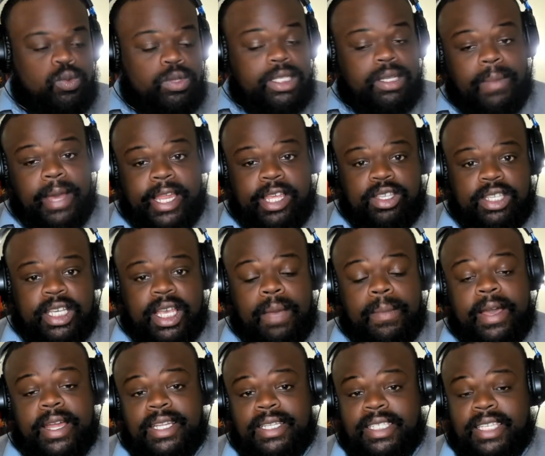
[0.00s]
when somebody used to come
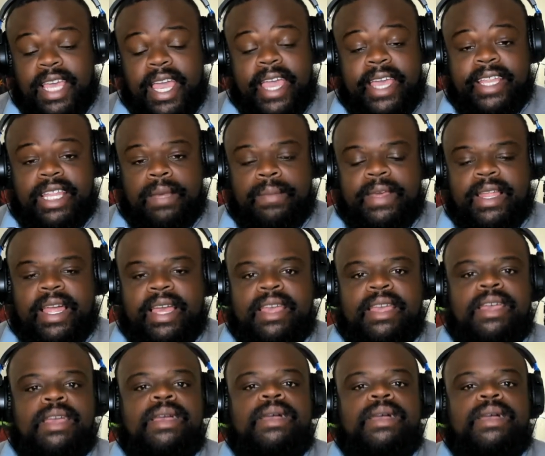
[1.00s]
out as gay, they'd be like,